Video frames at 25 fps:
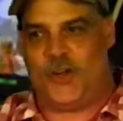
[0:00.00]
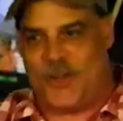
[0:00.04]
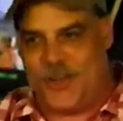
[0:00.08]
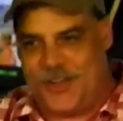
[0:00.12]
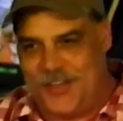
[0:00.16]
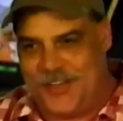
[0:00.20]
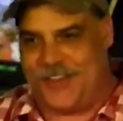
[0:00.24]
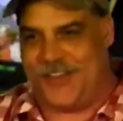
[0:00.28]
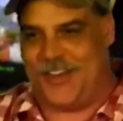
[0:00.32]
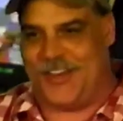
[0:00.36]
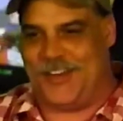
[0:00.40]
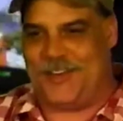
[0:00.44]

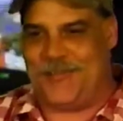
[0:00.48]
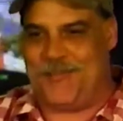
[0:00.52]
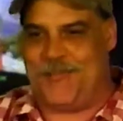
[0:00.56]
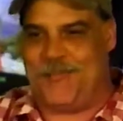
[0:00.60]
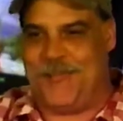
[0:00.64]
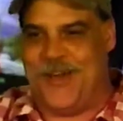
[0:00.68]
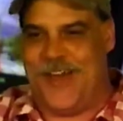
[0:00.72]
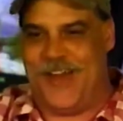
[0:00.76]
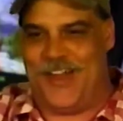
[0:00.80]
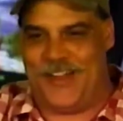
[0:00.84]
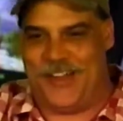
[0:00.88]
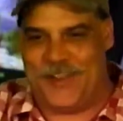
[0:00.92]
you see his
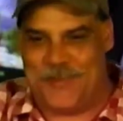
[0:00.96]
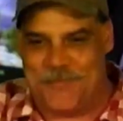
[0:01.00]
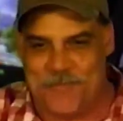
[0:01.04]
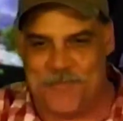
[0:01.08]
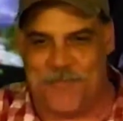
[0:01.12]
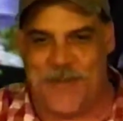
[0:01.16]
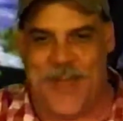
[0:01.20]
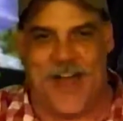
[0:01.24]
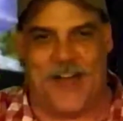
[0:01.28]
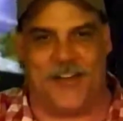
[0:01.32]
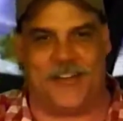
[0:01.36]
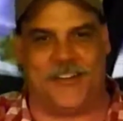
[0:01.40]
belly
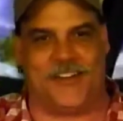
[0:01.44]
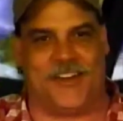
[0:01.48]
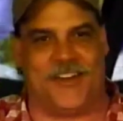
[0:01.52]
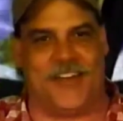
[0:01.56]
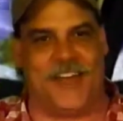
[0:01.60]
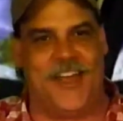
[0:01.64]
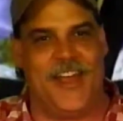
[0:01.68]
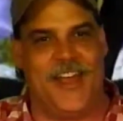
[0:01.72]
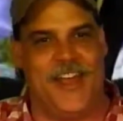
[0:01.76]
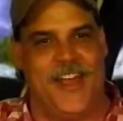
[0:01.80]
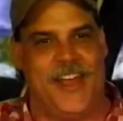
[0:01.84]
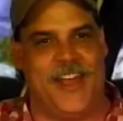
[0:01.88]

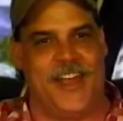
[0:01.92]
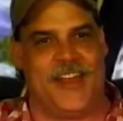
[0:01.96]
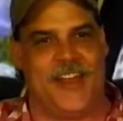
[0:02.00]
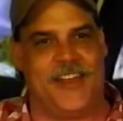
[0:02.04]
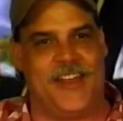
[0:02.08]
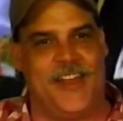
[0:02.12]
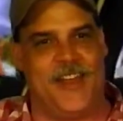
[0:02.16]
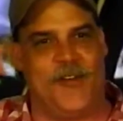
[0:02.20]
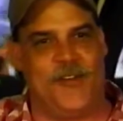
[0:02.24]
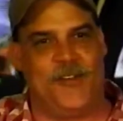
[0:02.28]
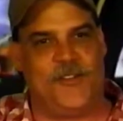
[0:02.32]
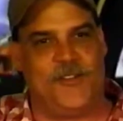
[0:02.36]
bouncing,
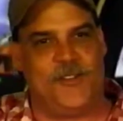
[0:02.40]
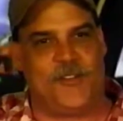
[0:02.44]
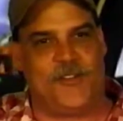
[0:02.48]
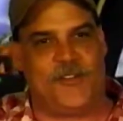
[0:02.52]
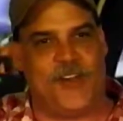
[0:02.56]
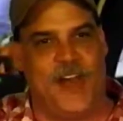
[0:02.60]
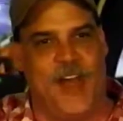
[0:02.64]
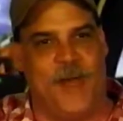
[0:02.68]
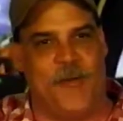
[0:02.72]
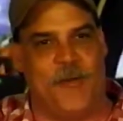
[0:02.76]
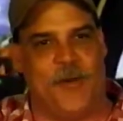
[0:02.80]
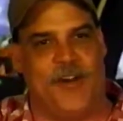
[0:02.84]
and he was your
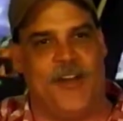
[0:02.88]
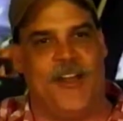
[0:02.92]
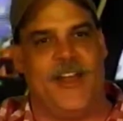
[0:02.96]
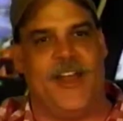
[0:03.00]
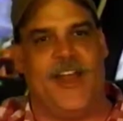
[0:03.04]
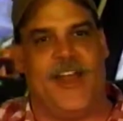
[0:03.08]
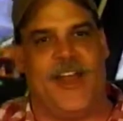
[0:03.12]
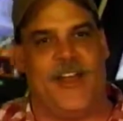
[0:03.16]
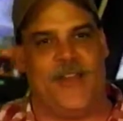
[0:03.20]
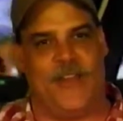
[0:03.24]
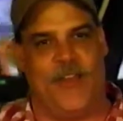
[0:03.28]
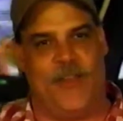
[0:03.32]
timer.
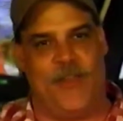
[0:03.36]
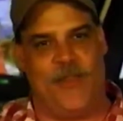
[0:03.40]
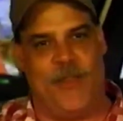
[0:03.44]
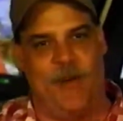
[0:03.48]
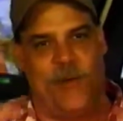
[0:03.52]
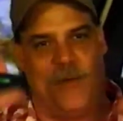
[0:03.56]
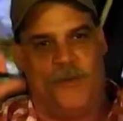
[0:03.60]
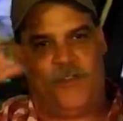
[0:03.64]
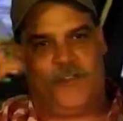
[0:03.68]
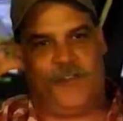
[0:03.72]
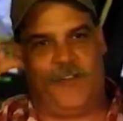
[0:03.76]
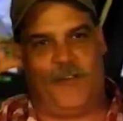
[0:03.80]
And then
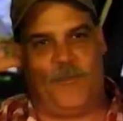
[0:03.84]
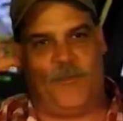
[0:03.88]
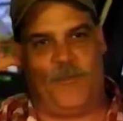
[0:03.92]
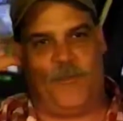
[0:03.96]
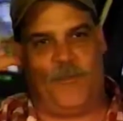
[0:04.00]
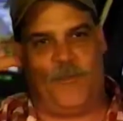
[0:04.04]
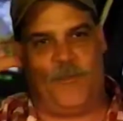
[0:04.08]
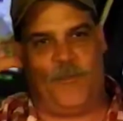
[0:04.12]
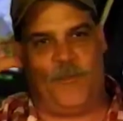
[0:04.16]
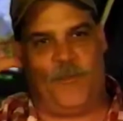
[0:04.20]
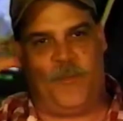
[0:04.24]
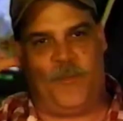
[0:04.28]
there was
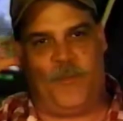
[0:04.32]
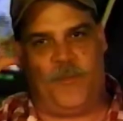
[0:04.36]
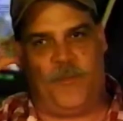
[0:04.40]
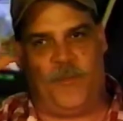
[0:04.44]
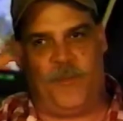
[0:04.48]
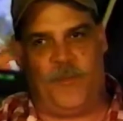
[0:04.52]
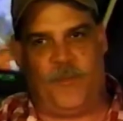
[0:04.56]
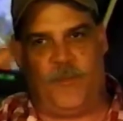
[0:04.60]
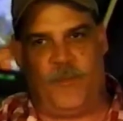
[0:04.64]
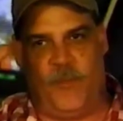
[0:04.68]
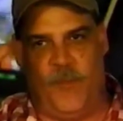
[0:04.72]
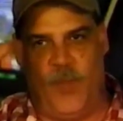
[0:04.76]
a
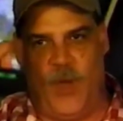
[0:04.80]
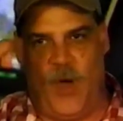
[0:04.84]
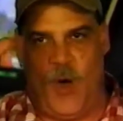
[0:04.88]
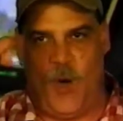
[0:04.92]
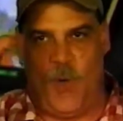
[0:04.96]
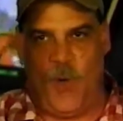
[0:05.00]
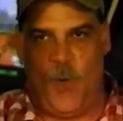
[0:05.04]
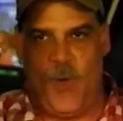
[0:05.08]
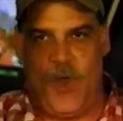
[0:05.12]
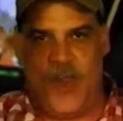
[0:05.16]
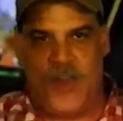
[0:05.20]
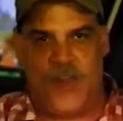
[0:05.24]

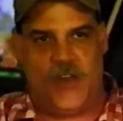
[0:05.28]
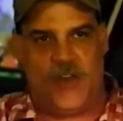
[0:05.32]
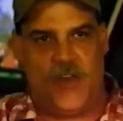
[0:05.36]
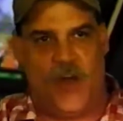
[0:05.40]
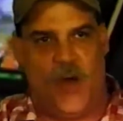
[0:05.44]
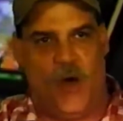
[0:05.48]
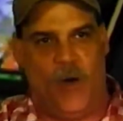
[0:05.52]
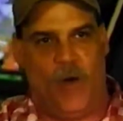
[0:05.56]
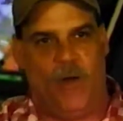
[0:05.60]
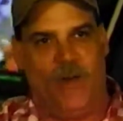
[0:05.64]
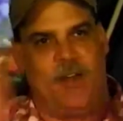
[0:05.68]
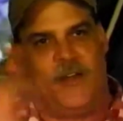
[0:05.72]

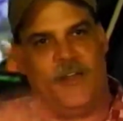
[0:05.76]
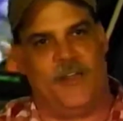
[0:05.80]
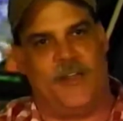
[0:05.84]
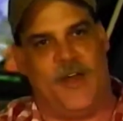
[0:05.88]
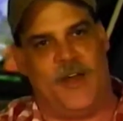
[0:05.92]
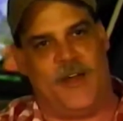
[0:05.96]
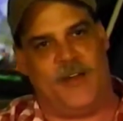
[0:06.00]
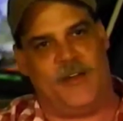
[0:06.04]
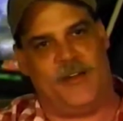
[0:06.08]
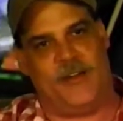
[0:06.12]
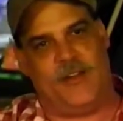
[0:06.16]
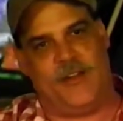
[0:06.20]
window
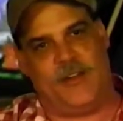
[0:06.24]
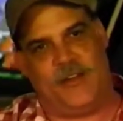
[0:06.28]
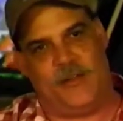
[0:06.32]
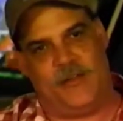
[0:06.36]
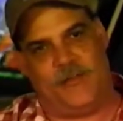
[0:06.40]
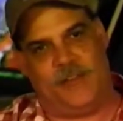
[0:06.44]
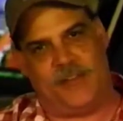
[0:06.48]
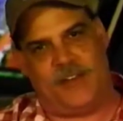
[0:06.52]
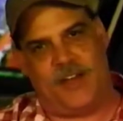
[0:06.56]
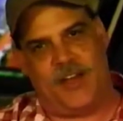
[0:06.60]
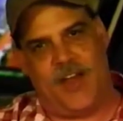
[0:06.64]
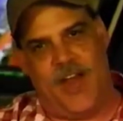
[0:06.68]
that
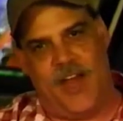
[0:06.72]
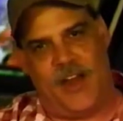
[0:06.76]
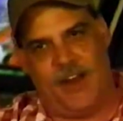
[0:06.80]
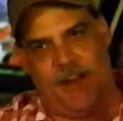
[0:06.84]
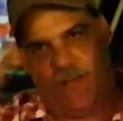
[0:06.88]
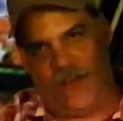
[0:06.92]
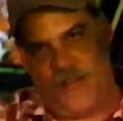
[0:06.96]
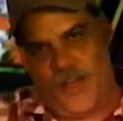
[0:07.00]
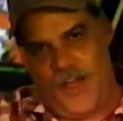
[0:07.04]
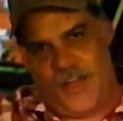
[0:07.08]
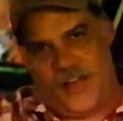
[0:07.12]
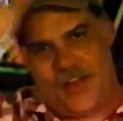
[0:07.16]
was kind
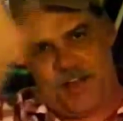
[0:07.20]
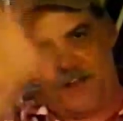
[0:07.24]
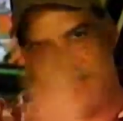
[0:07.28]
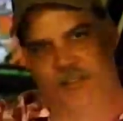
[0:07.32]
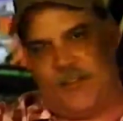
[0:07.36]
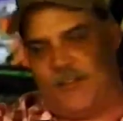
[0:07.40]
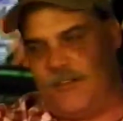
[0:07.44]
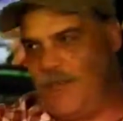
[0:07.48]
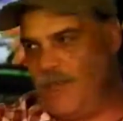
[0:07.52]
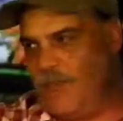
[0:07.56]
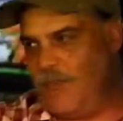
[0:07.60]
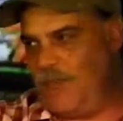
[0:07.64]
of like,
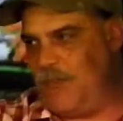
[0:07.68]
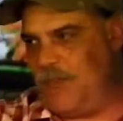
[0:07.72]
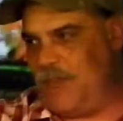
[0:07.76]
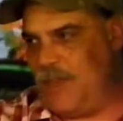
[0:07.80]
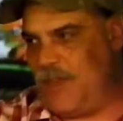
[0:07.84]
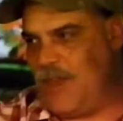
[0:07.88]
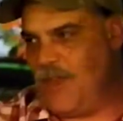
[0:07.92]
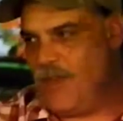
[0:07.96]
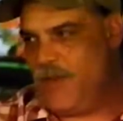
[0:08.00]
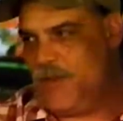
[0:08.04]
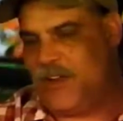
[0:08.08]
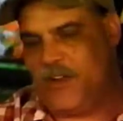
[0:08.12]

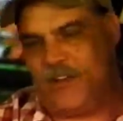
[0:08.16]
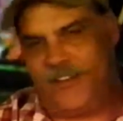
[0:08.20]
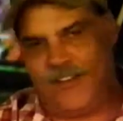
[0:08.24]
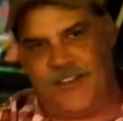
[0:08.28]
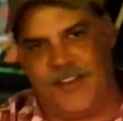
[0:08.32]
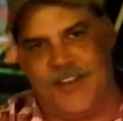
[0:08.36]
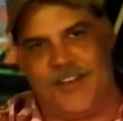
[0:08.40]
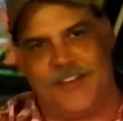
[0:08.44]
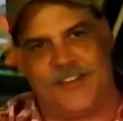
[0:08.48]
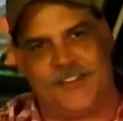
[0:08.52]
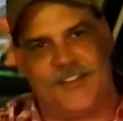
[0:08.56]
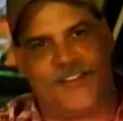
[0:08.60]
you could
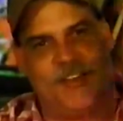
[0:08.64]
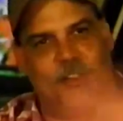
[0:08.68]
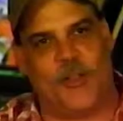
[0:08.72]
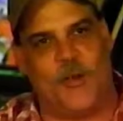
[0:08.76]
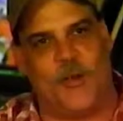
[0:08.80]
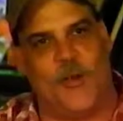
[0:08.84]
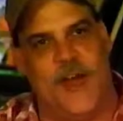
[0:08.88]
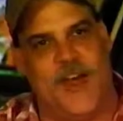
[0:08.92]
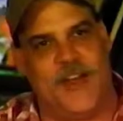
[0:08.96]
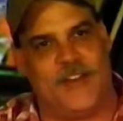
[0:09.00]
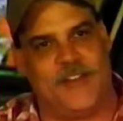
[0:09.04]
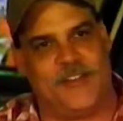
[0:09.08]
see
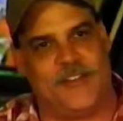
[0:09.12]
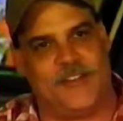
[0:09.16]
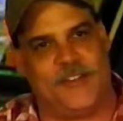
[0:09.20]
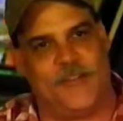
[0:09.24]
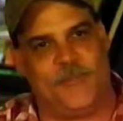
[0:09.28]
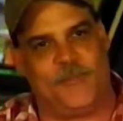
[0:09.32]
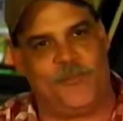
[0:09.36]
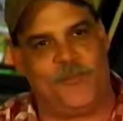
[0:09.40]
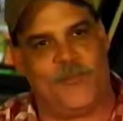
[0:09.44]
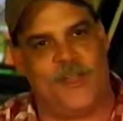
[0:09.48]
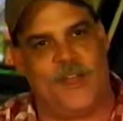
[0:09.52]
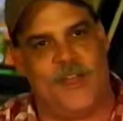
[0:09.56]

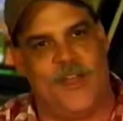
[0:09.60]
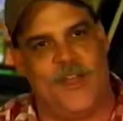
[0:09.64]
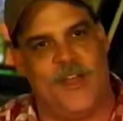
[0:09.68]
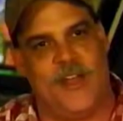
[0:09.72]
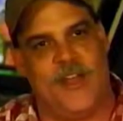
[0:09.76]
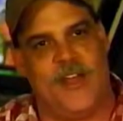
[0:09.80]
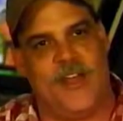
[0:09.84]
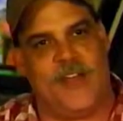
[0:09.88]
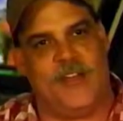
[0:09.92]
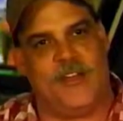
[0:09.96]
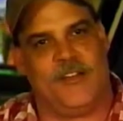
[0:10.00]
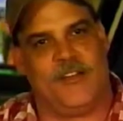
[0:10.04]
silhouettes.
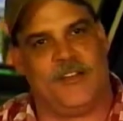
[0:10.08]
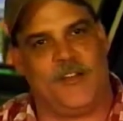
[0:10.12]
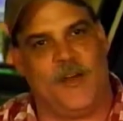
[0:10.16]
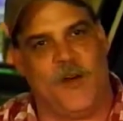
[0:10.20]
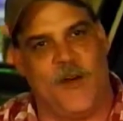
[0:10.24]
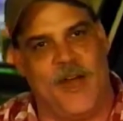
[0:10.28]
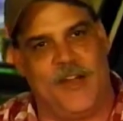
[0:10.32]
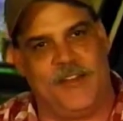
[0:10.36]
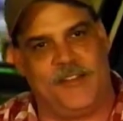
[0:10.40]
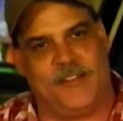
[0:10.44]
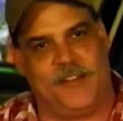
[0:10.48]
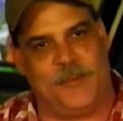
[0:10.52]
So
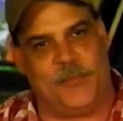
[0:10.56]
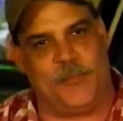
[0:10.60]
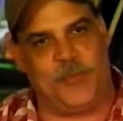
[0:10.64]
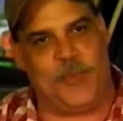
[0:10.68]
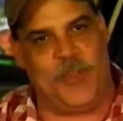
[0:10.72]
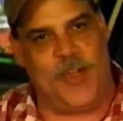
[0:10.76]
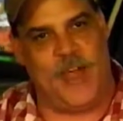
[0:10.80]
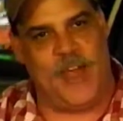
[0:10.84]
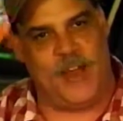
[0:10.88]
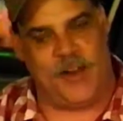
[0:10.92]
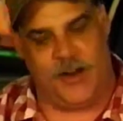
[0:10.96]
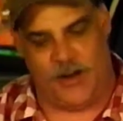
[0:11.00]
as the
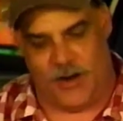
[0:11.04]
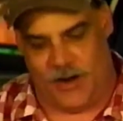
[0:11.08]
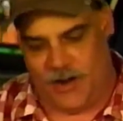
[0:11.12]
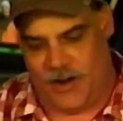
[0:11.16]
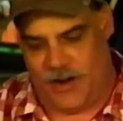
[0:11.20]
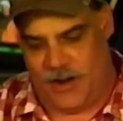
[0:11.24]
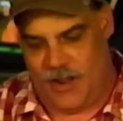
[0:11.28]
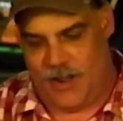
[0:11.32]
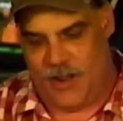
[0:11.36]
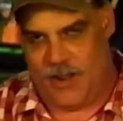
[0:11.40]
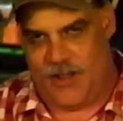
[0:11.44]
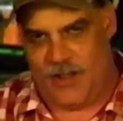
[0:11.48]
player,